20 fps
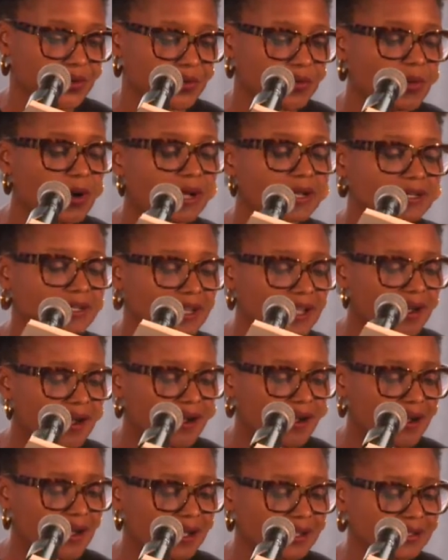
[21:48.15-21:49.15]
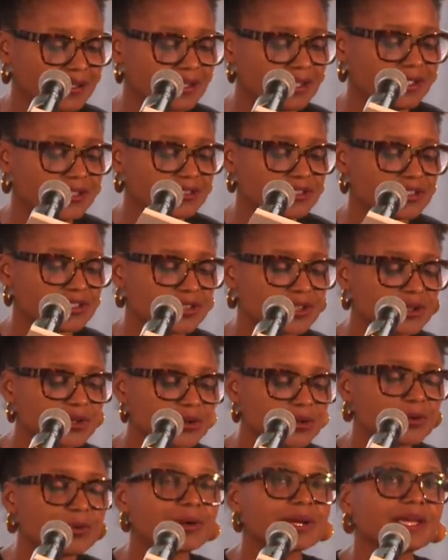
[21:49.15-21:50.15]
What God do
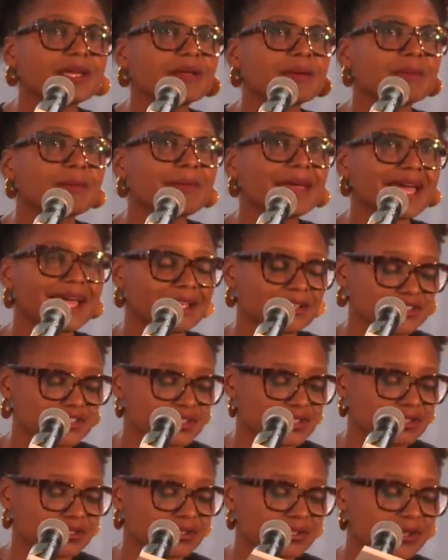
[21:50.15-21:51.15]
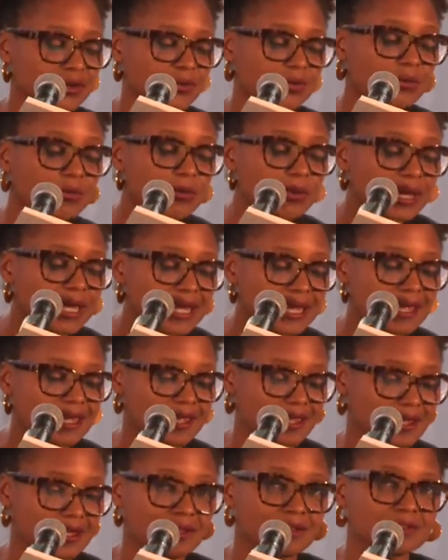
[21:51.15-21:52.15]
you imagine
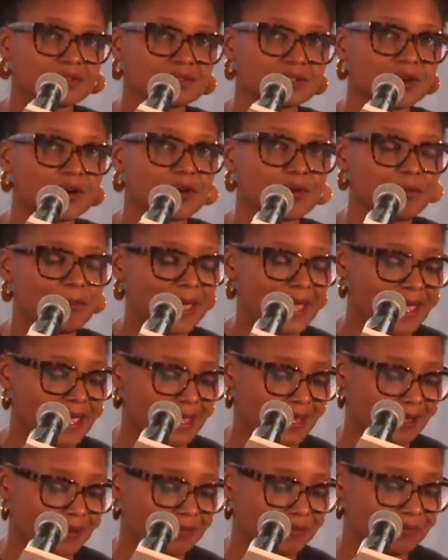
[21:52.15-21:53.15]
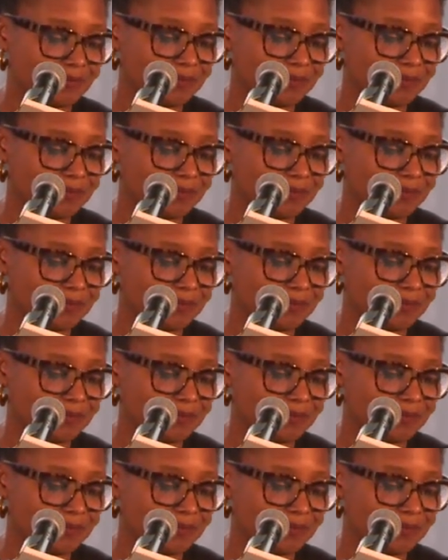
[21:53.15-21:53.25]
we obey?